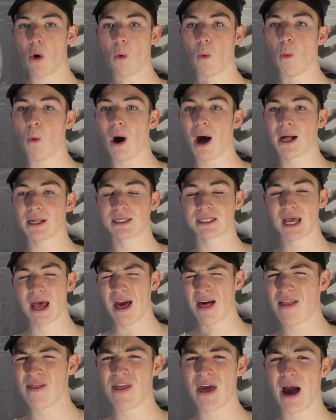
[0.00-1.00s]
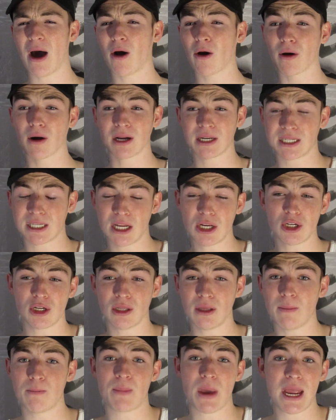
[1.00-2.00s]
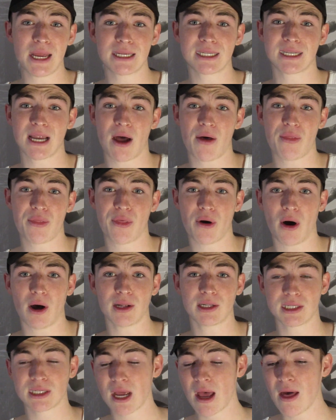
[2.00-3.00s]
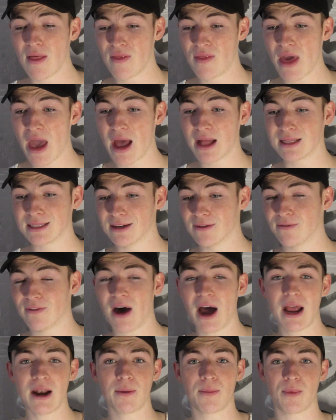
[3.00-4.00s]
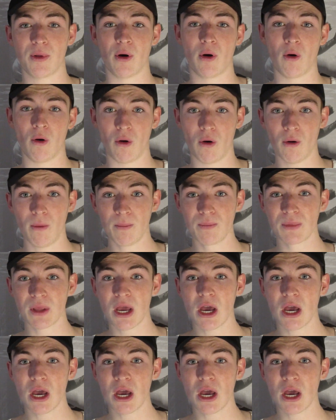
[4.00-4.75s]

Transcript: wants that are essentially based on thoughts that divide up the whole,